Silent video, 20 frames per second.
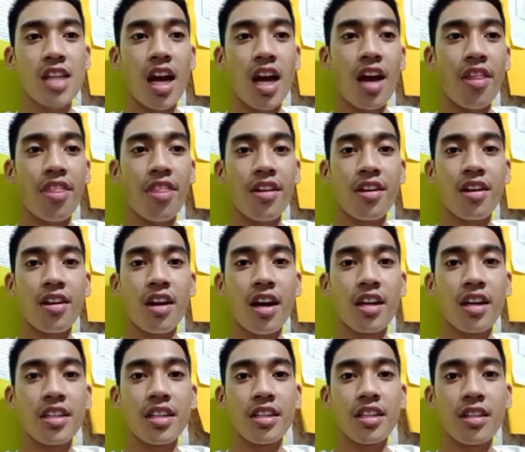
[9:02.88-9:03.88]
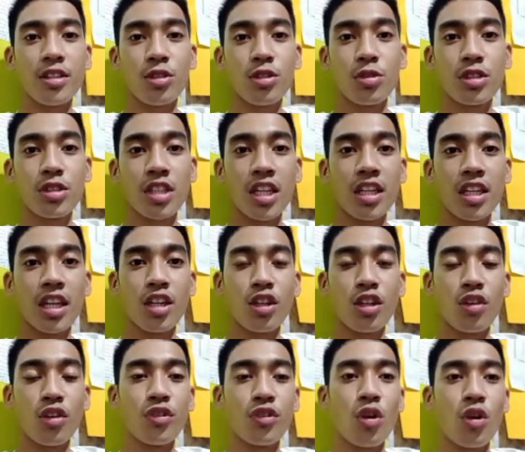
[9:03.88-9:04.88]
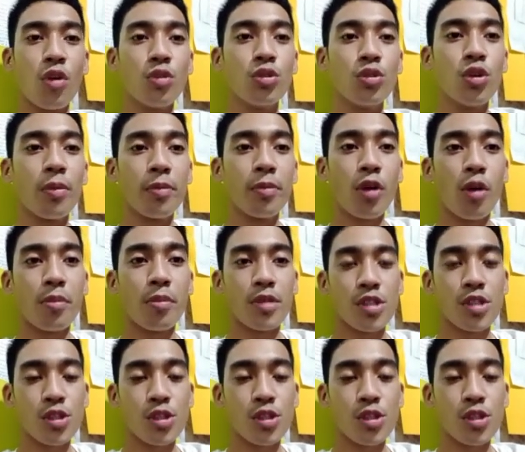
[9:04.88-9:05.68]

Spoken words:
under Article 239 of Code of Commerce.